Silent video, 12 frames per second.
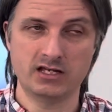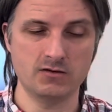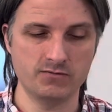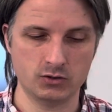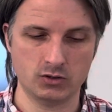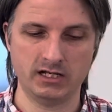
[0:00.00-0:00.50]
You've
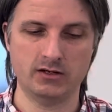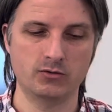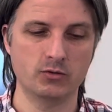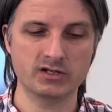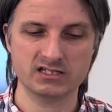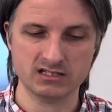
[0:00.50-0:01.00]
drawn how
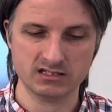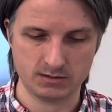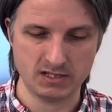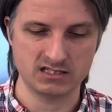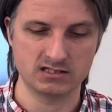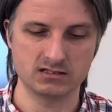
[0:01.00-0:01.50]
noisy a
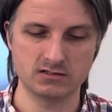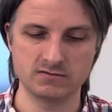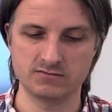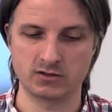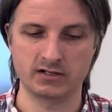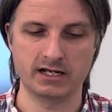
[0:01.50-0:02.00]
space is. You've
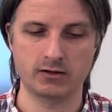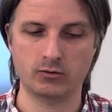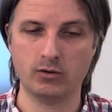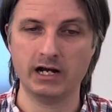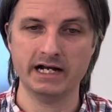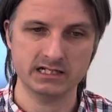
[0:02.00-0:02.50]
drawn how
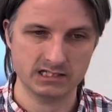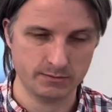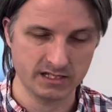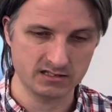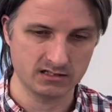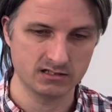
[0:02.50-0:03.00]
quiet a
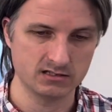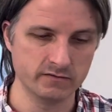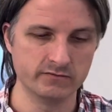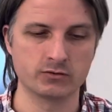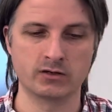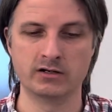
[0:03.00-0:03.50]
space is. You've
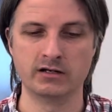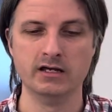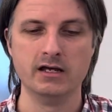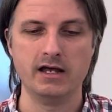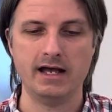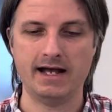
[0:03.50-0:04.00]
drawn
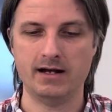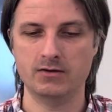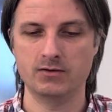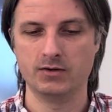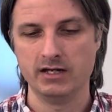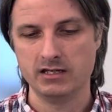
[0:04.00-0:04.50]

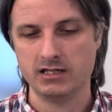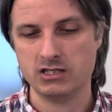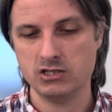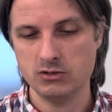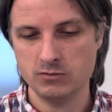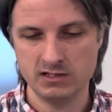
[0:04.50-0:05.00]
how
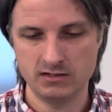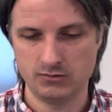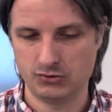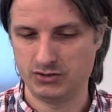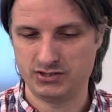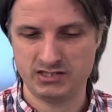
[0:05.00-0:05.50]
humid
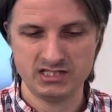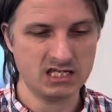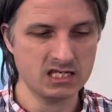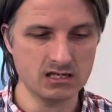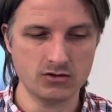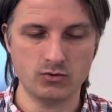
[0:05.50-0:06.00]
or
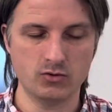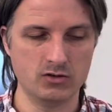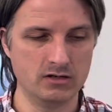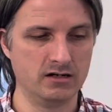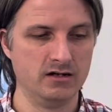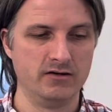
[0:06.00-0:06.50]
sticky
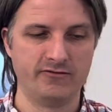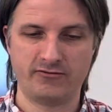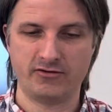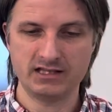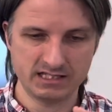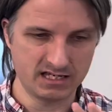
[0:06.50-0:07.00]
or
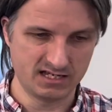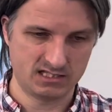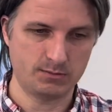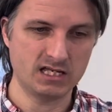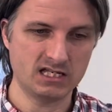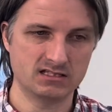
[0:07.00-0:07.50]
friendly a
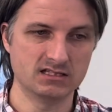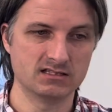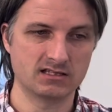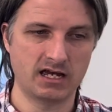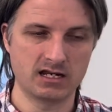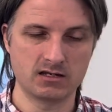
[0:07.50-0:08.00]
space is.
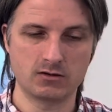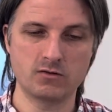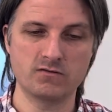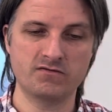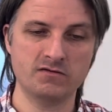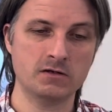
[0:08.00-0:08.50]
And
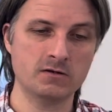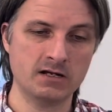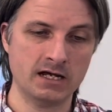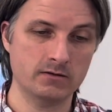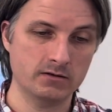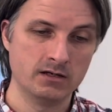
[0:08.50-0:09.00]
you figured
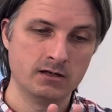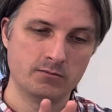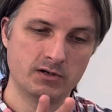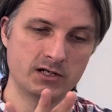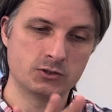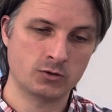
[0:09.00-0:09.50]
out
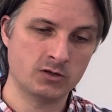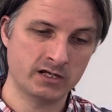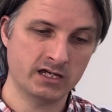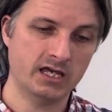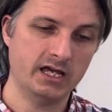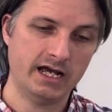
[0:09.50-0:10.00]
by
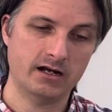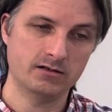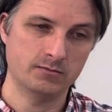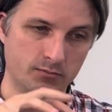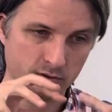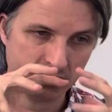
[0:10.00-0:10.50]
drawing how to
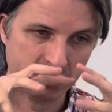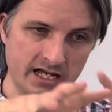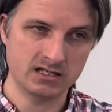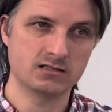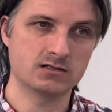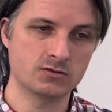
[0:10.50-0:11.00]
put that
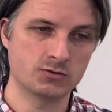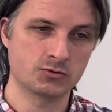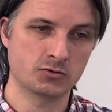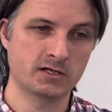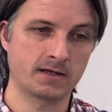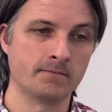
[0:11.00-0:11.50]
into your
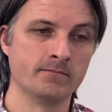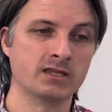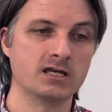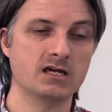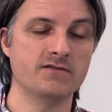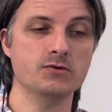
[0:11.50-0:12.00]
drawing.
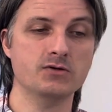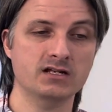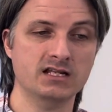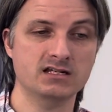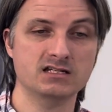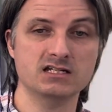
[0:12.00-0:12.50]
If you can
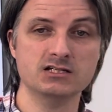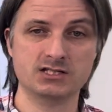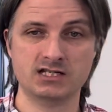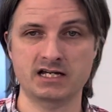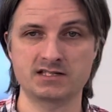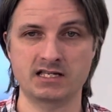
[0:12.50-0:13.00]
then
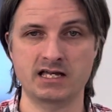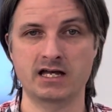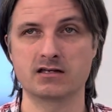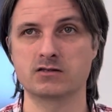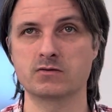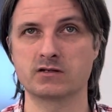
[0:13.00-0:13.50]
digitize that,
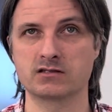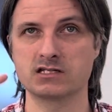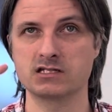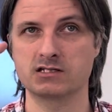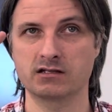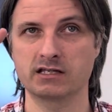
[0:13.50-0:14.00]
you can
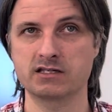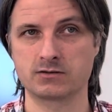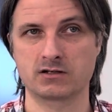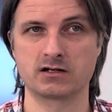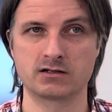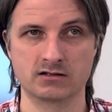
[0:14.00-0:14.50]
teach the laser
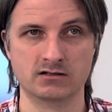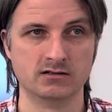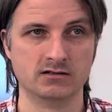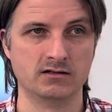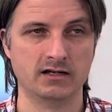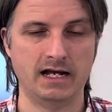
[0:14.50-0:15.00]
cutter
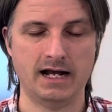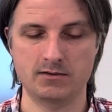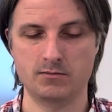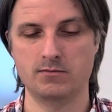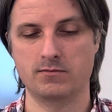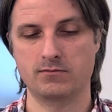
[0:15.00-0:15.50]
how
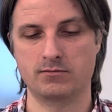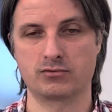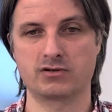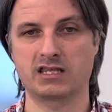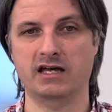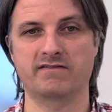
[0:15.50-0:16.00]
to
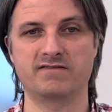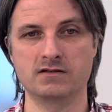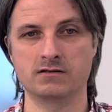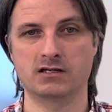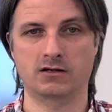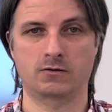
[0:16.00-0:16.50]
bring that
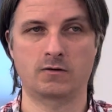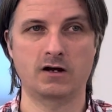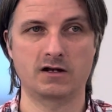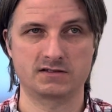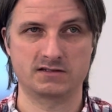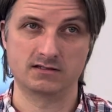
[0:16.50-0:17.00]
feeling
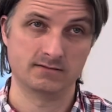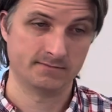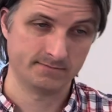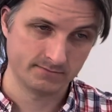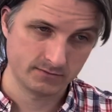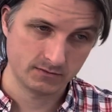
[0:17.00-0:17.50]
across,
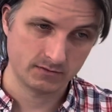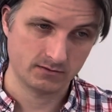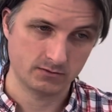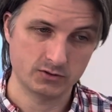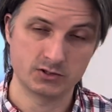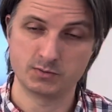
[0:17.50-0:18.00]

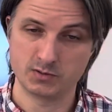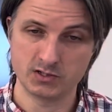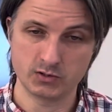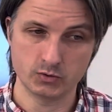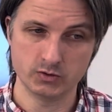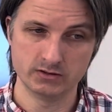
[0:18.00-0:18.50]
which is pretty
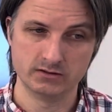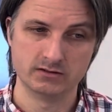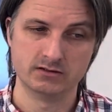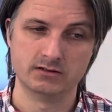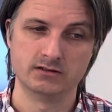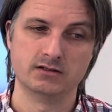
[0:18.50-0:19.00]
cool.
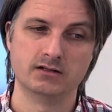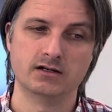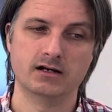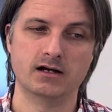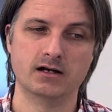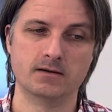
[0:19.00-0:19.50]

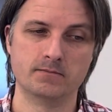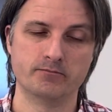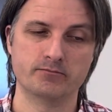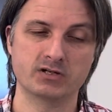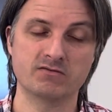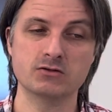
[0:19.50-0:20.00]

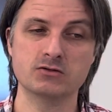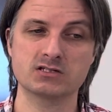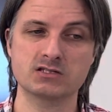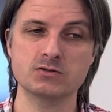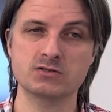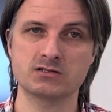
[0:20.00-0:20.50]
But if you just
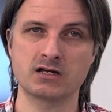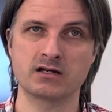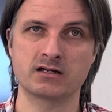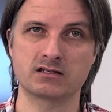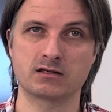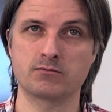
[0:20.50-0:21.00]
use
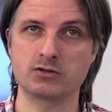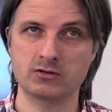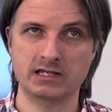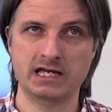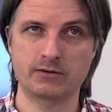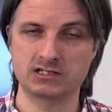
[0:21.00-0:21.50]
the computer
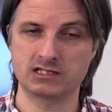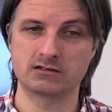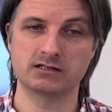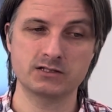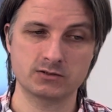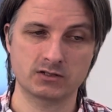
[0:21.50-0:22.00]
language that the
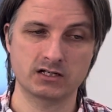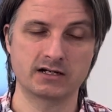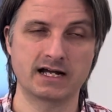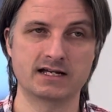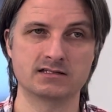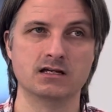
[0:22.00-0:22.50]
laser cutter
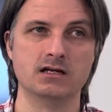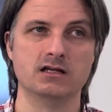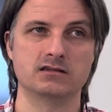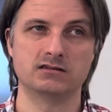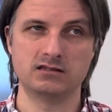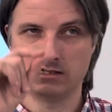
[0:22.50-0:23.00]
has,
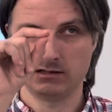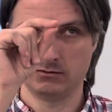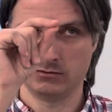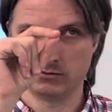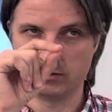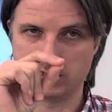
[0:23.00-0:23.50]
then it
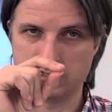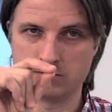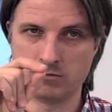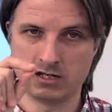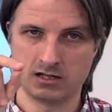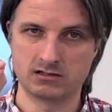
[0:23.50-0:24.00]
will just
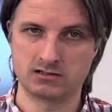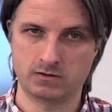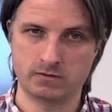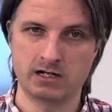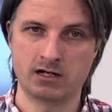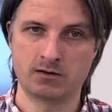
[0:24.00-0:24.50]
make a
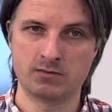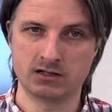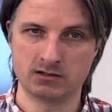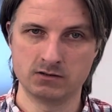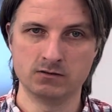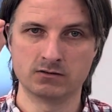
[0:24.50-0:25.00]
square
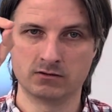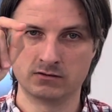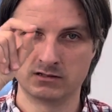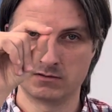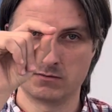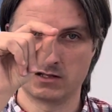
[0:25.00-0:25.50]
because you told
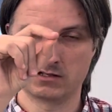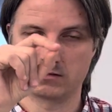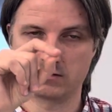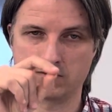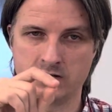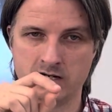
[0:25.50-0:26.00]
it to make a
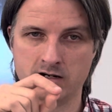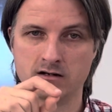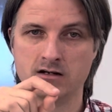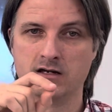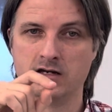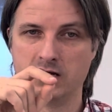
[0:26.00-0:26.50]
square,
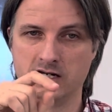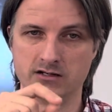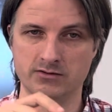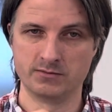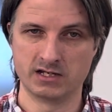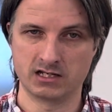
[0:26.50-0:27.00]
and
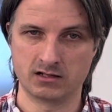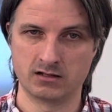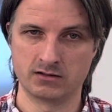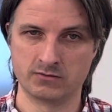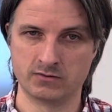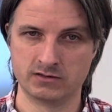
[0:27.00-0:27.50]
it'll make
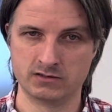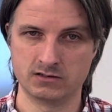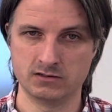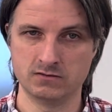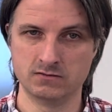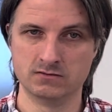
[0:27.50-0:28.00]
another one
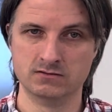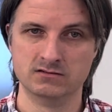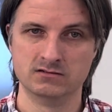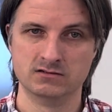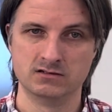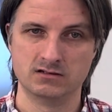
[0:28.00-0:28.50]
too,
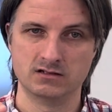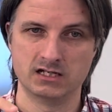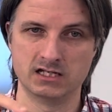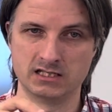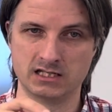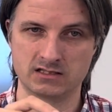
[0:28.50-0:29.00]

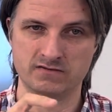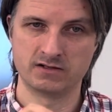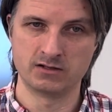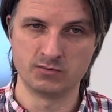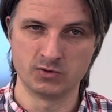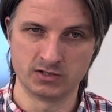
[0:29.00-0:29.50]
and that's
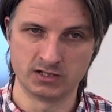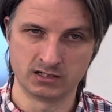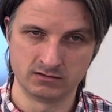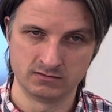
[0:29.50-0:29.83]
very boring.